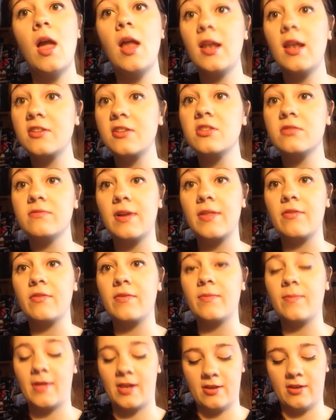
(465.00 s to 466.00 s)
I like Just around the
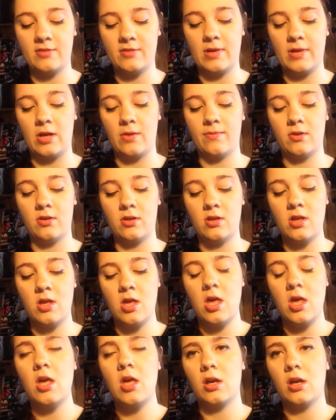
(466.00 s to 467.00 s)
River Valley as well, but
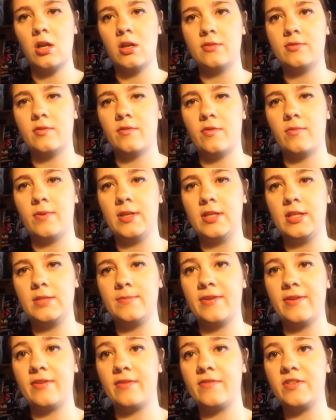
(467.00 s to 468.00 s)
Colours of the Wind
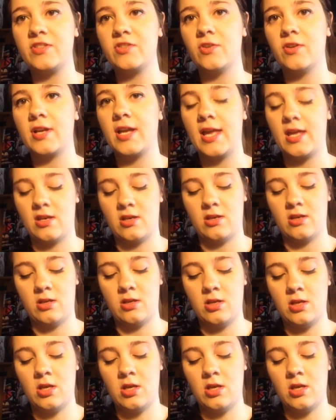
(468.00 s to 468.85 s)
is my favourite song and